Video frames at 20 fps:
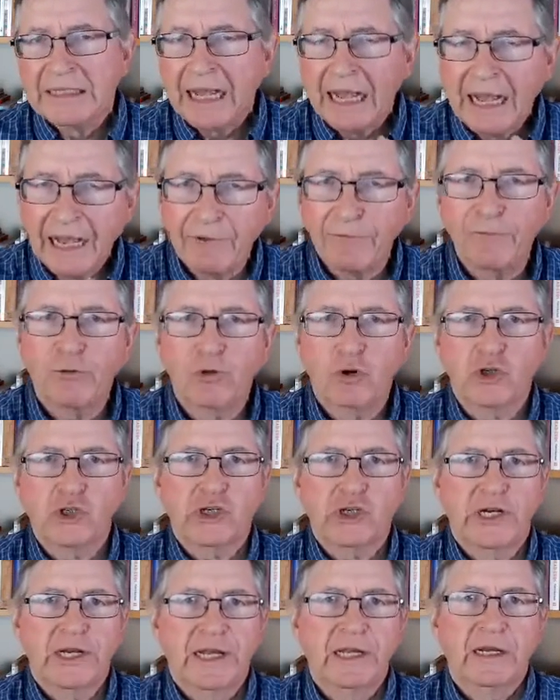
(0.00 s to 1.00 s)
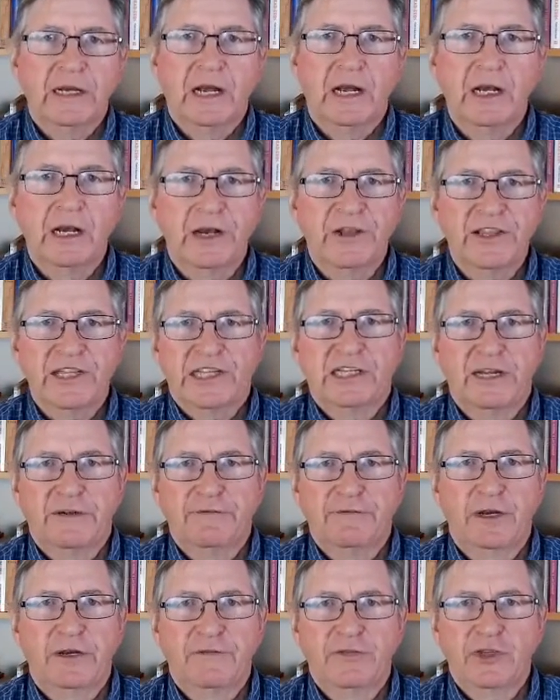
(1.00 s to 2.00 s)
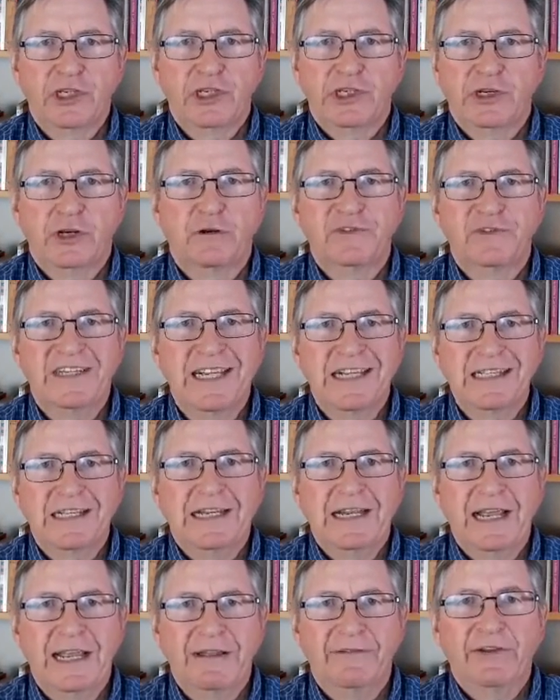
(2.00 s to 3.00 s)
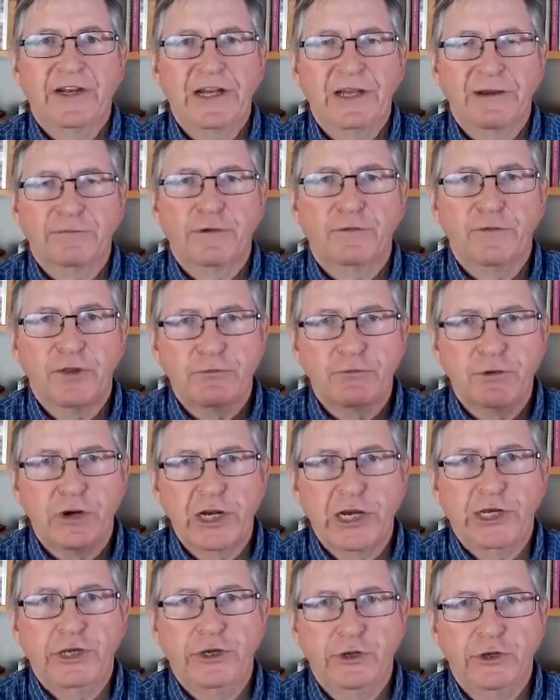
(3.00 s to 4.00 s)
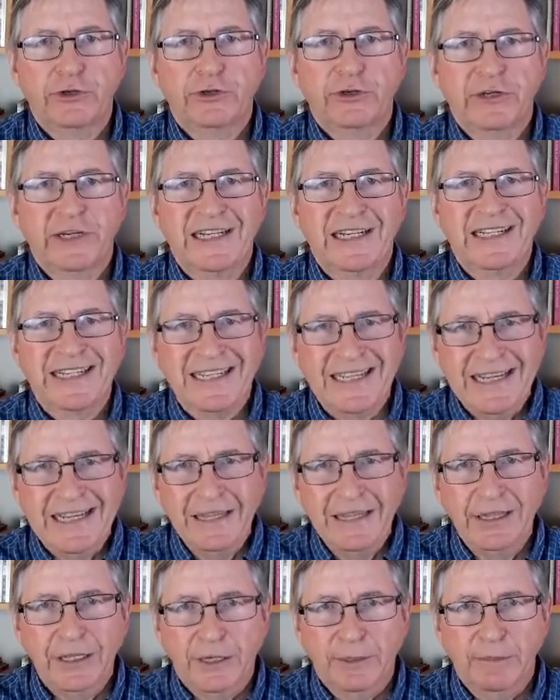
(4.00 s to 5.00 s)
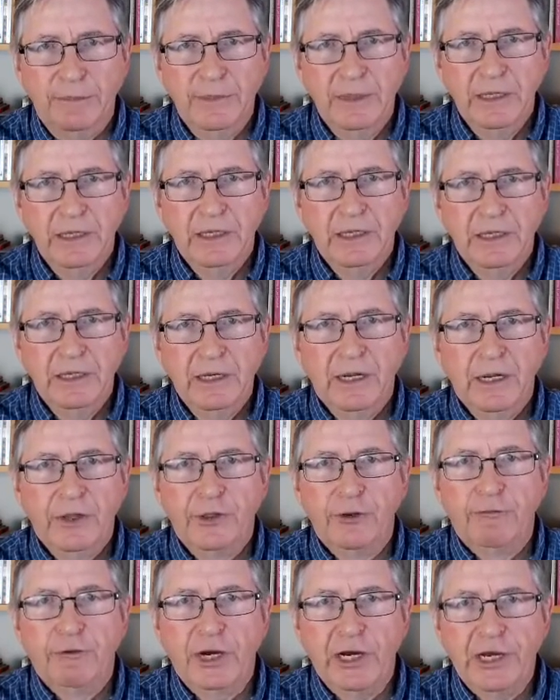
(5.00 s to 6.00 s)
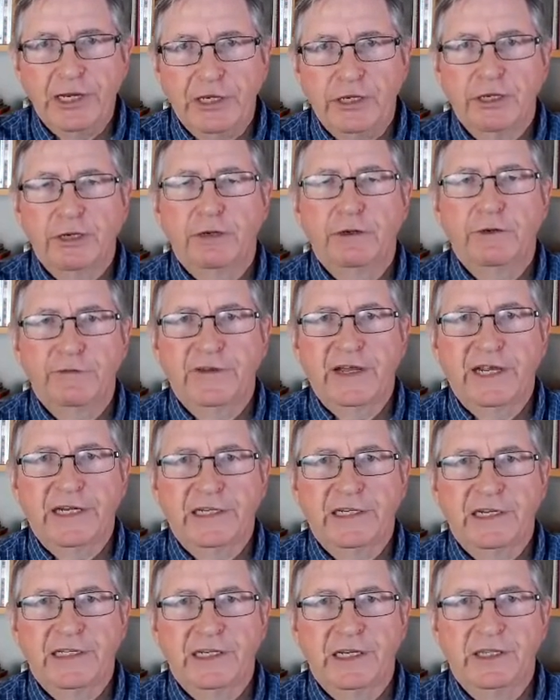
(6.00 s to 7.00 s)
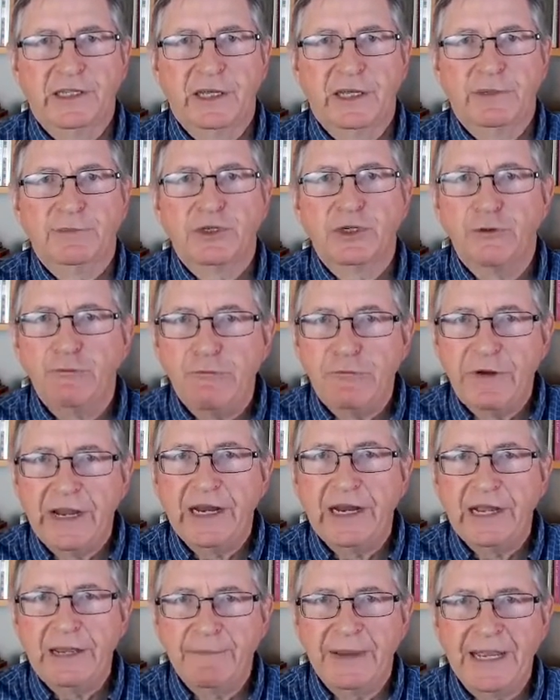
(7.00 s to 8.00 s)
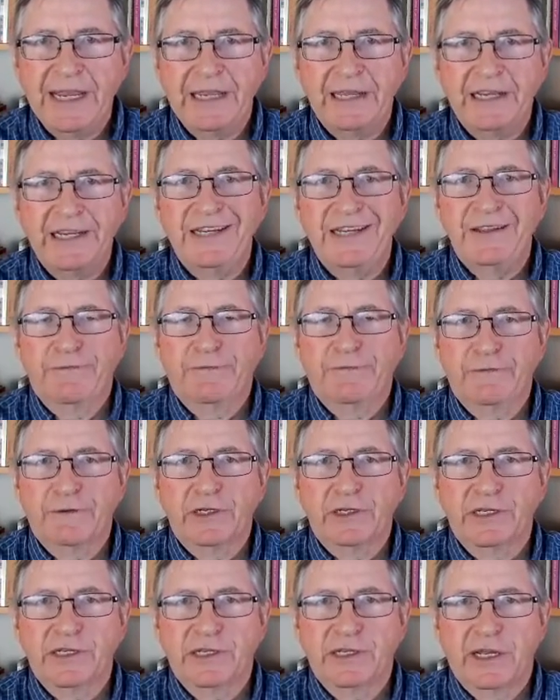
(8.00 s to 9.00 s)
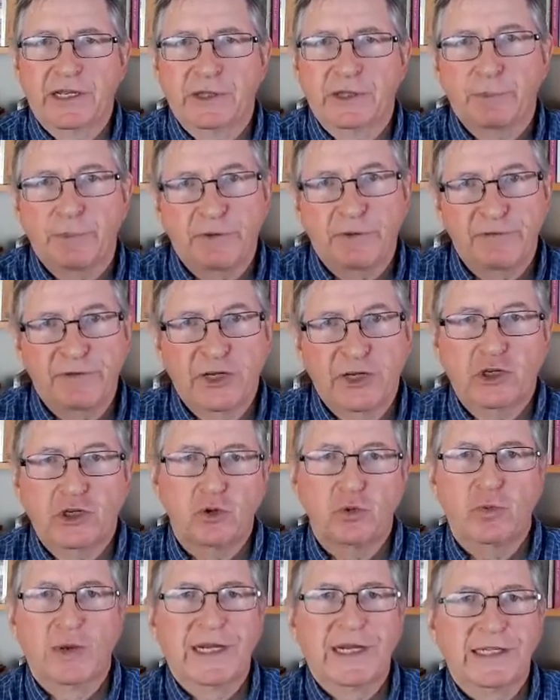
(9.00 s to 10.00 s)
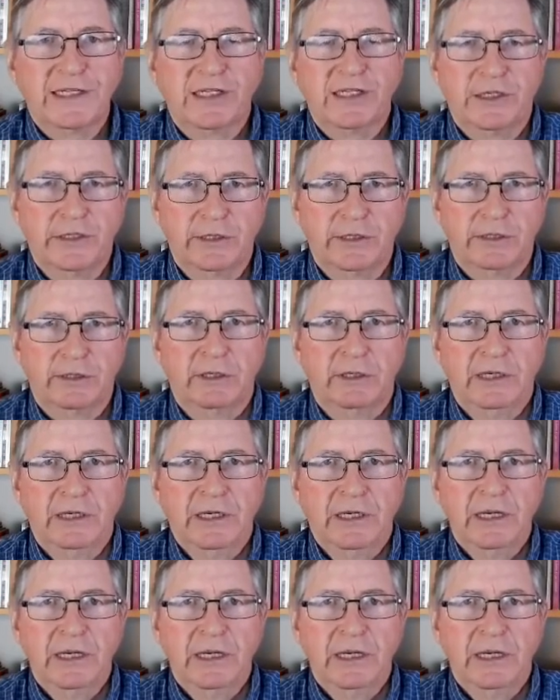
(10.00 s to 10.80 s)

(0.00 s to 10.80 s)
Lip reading: Unfortunately, a lot of the stuff over the shelf doesn't have enough of the right nutrients in them, the right cofactors in them to really make a difference that the professional ones do.